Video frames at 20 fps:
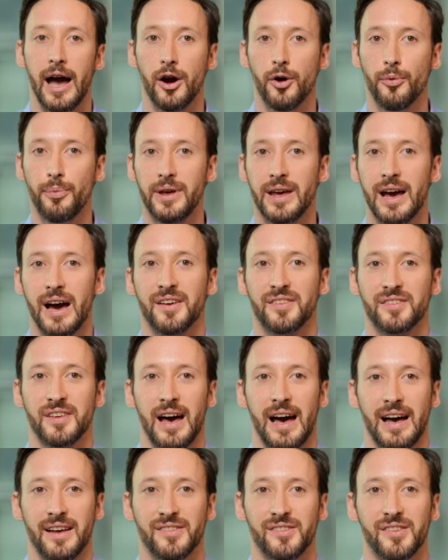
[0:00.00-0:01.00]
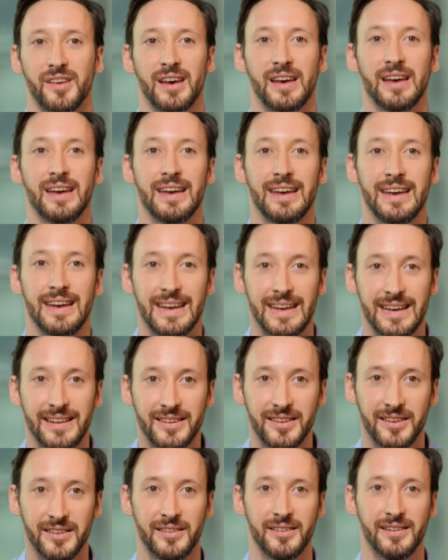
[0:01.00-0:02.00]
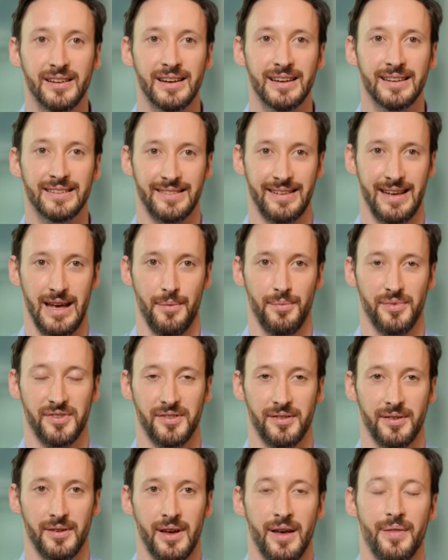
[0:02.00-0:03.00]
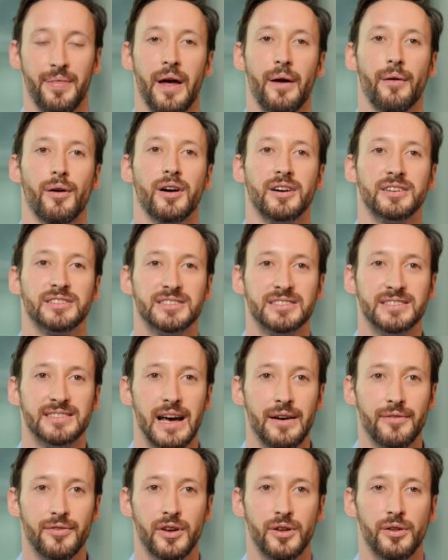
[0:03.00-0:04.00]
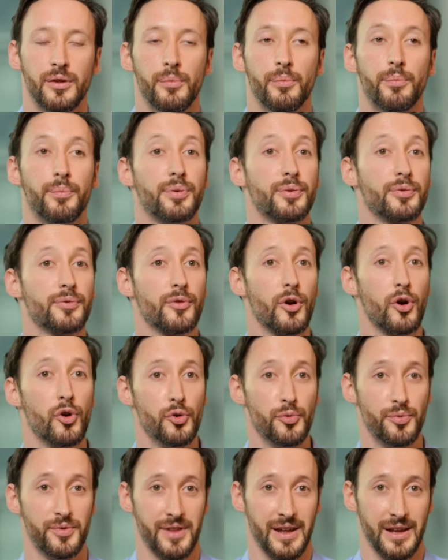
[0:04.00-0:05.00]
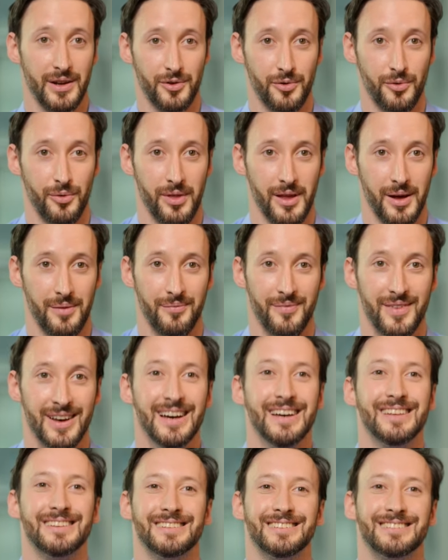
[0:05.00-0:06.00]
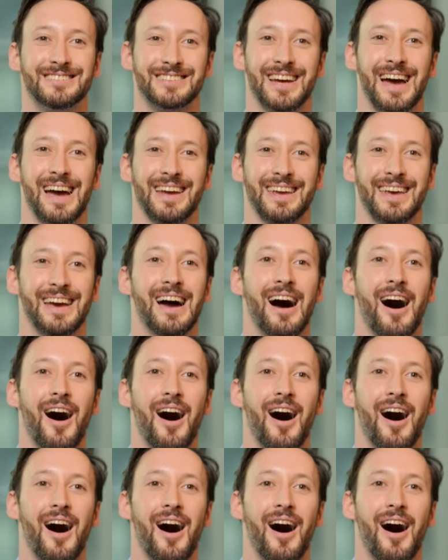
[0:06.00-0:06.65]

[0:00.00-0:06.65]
LBS has hidden tips. There are seven probes, they call them, to check,